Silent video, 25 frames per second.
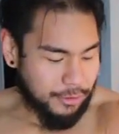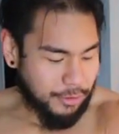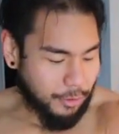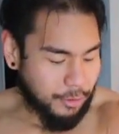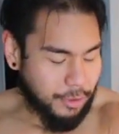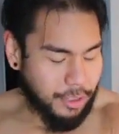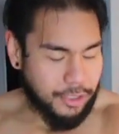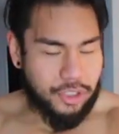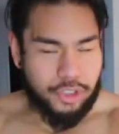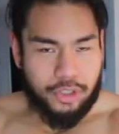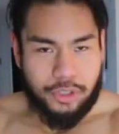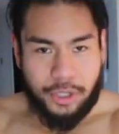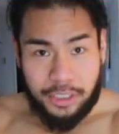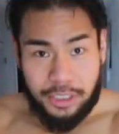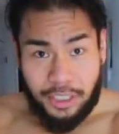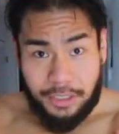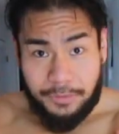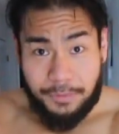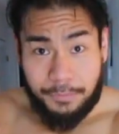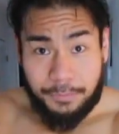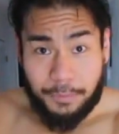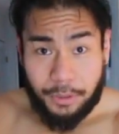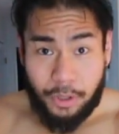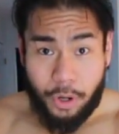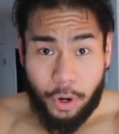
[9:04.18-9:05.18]
so constricted
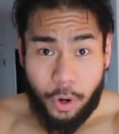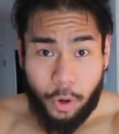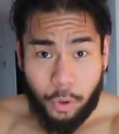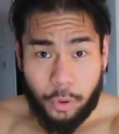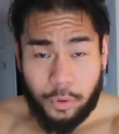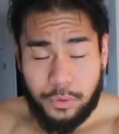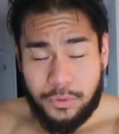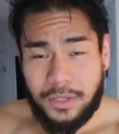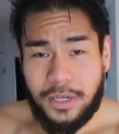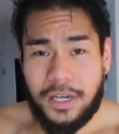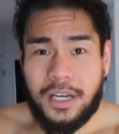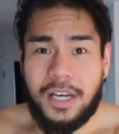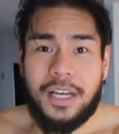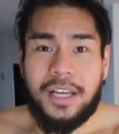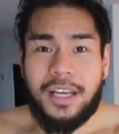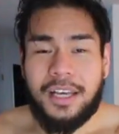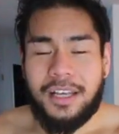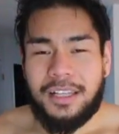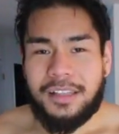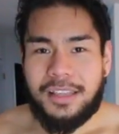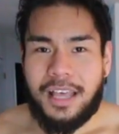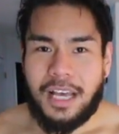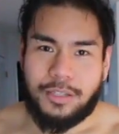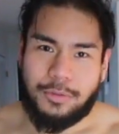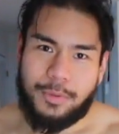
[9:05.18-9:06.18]
from the cold.
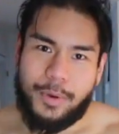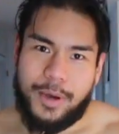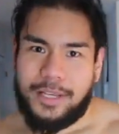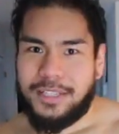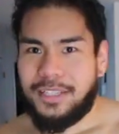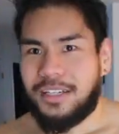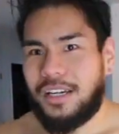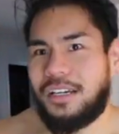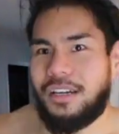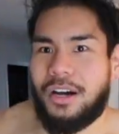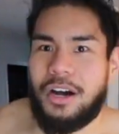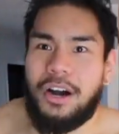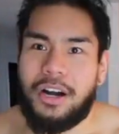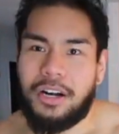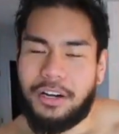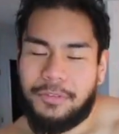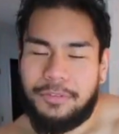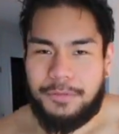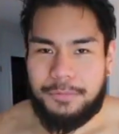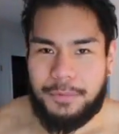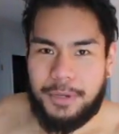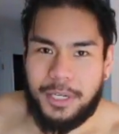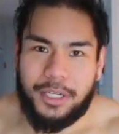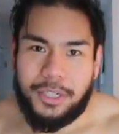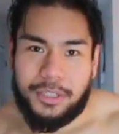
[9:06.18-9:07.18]
That's why it's kind of harder
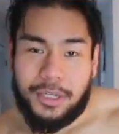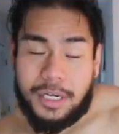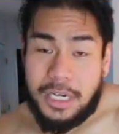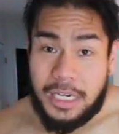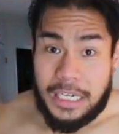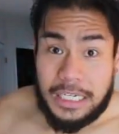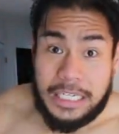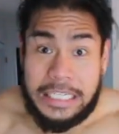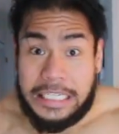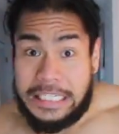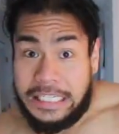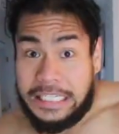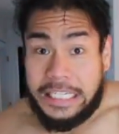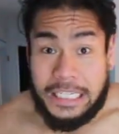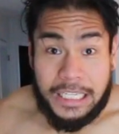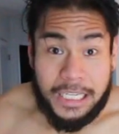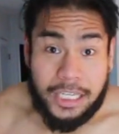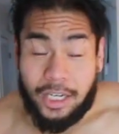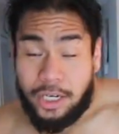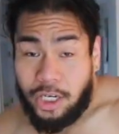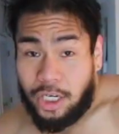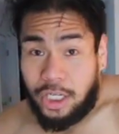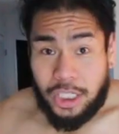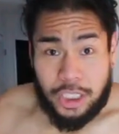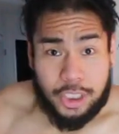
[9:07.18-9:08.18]
for me to
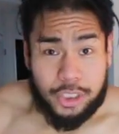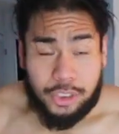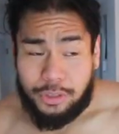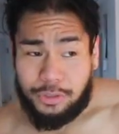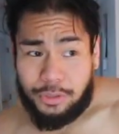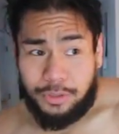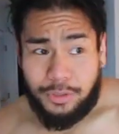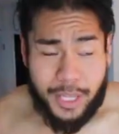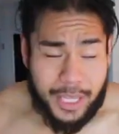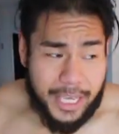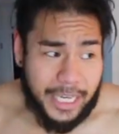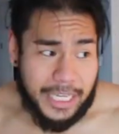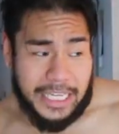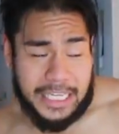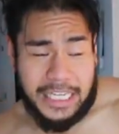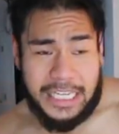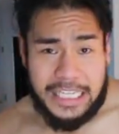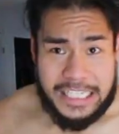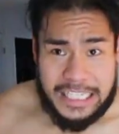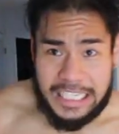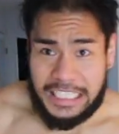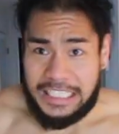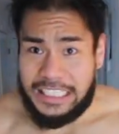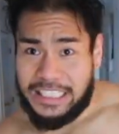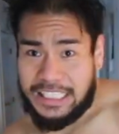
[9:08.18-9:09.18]
like
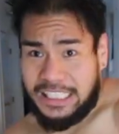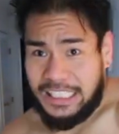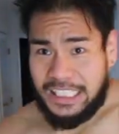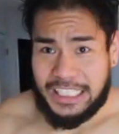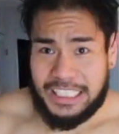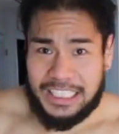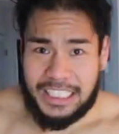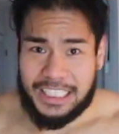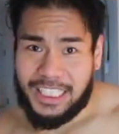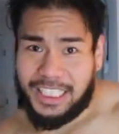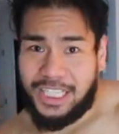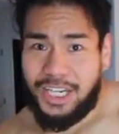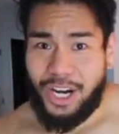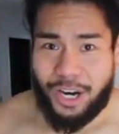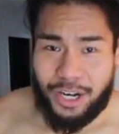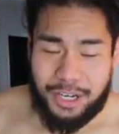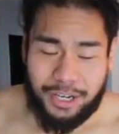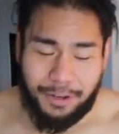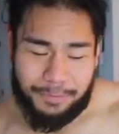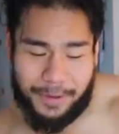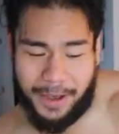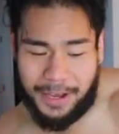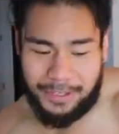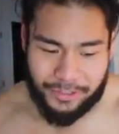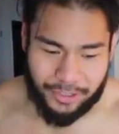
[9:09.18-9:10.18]

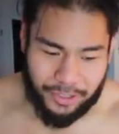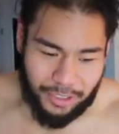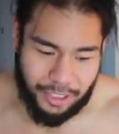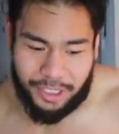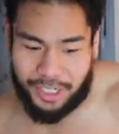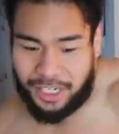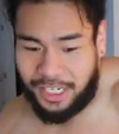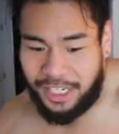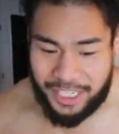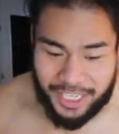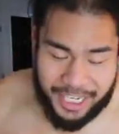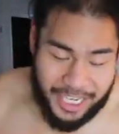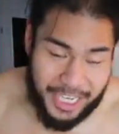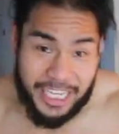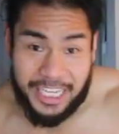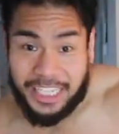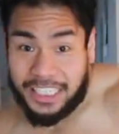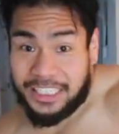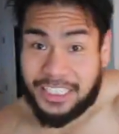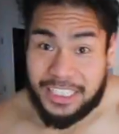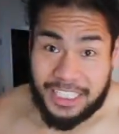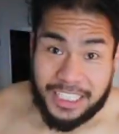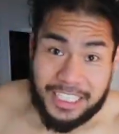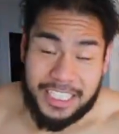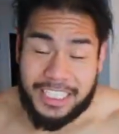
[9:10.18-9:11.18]
cardiovascularly
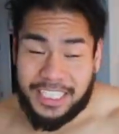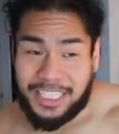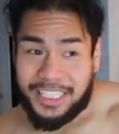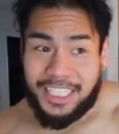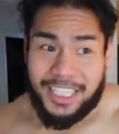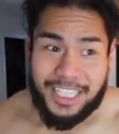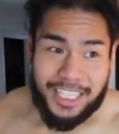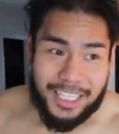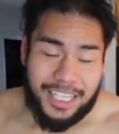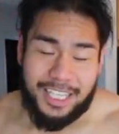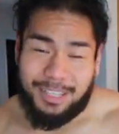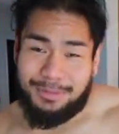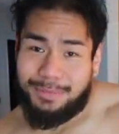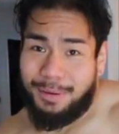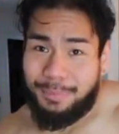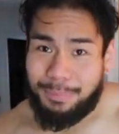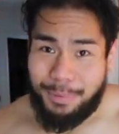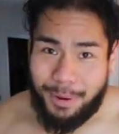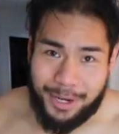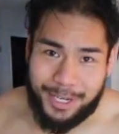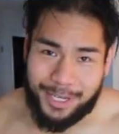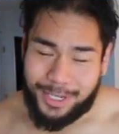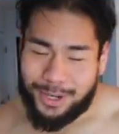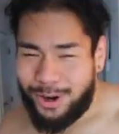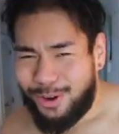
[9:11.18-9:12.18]
keep my
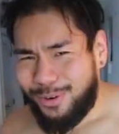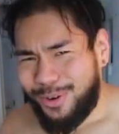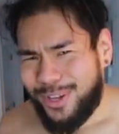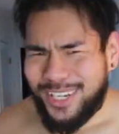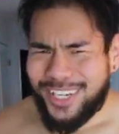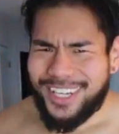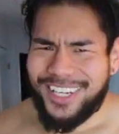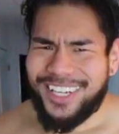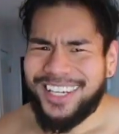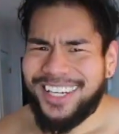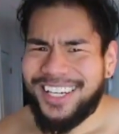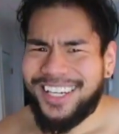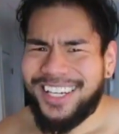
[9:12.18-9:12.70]
body going,